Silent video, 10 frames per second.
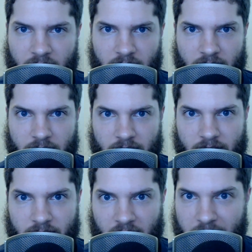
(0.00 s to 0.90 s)

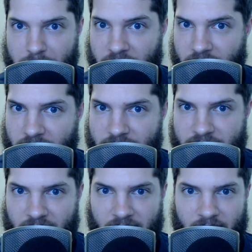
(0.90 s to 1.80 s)
not because I
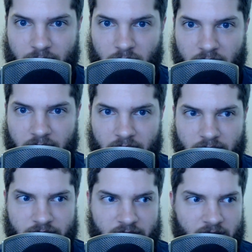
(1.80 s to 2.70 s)
am one of those
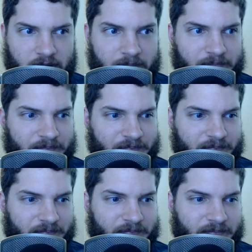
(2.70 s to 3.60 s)

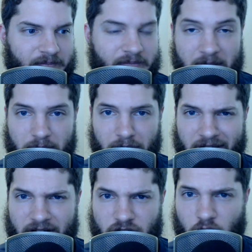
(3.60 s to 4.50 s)
people that
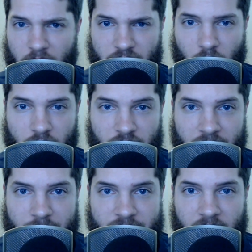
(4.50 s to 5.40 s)
enjoy torturing
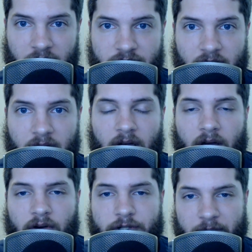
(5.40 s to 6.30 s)
themselves, was
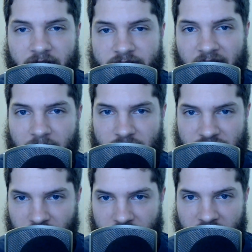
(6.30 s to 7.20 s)
because I was
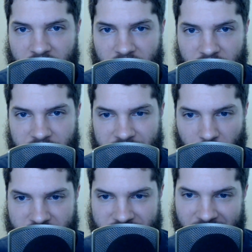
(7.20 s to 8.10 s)
looking for
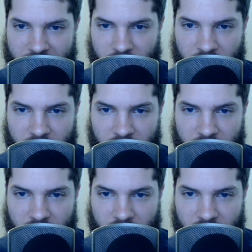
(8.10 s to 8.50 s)
data